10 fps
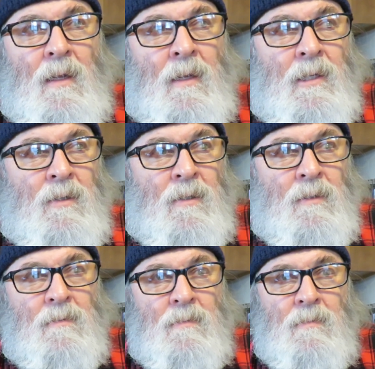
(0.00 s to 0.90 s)

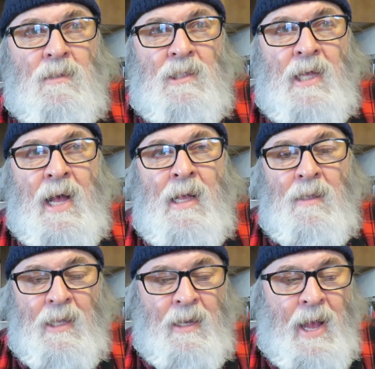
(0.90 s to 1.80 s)
little
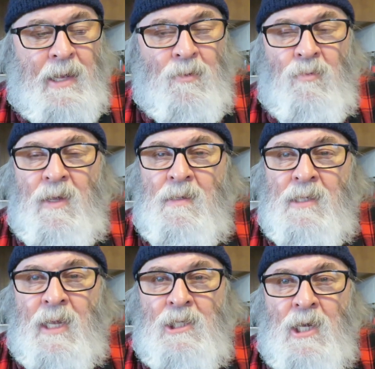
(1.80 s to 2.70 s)
cell, and I can read
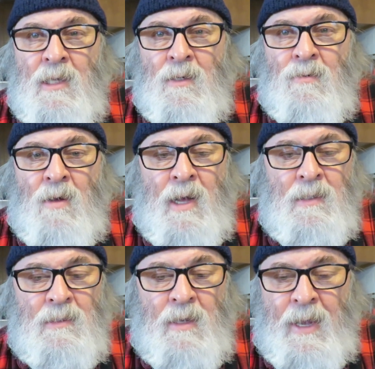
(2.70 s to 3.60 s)
St. John of the
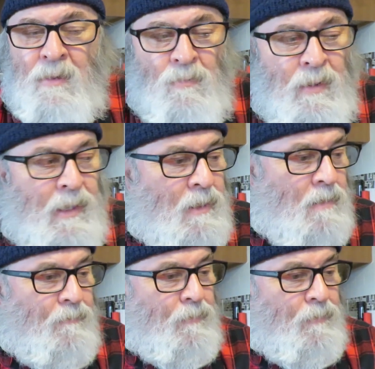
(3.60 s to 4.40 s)
Cross. I can read